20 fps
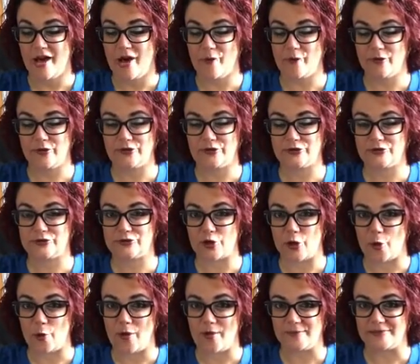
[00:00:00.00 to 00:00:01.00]
I was
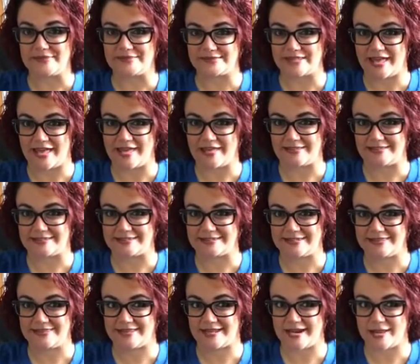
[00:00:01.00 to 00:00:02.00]
so upset
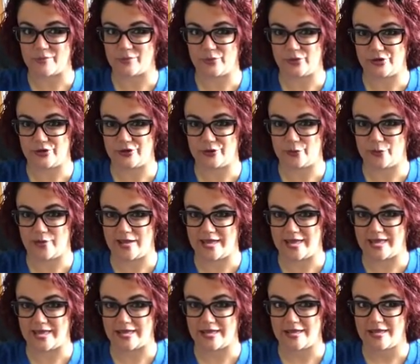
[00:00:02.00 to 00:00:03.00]
that I put it
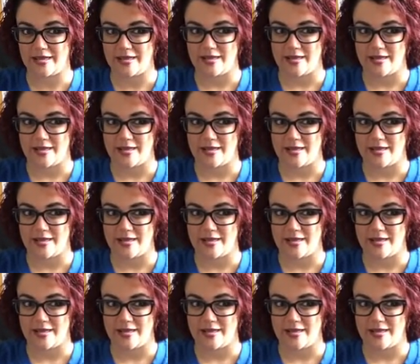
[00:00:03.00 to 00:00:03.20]
away.